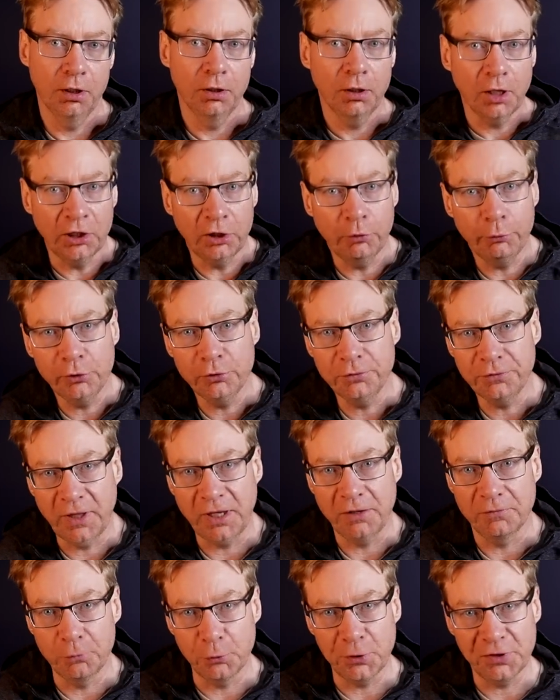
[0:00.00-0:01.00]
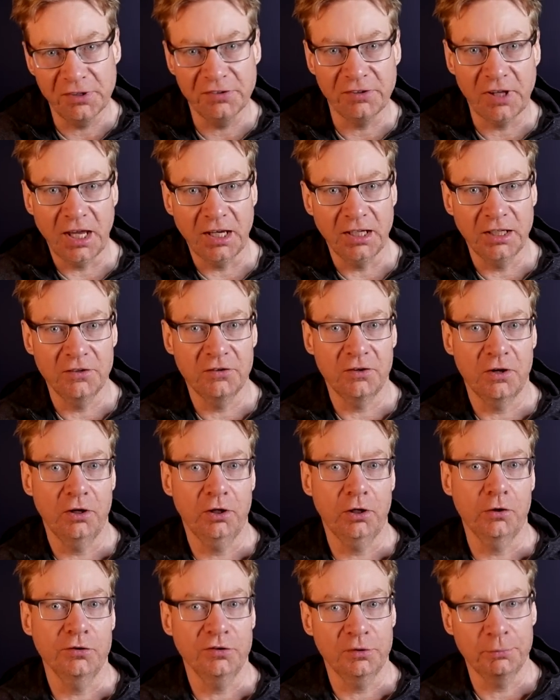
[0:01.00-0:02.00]
I know we all think 4680s are
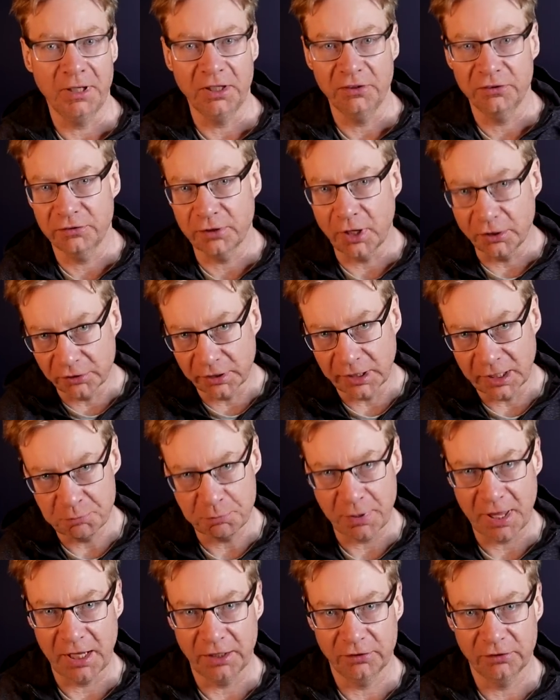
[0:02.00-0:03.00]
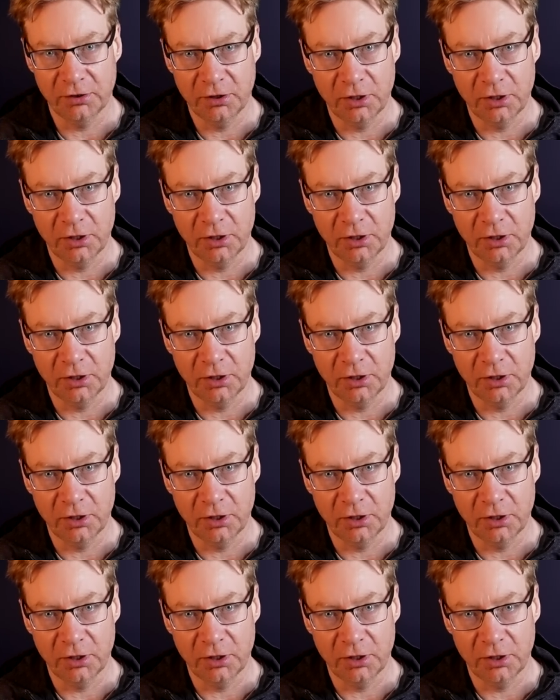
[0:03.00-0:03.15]
going to make such an impact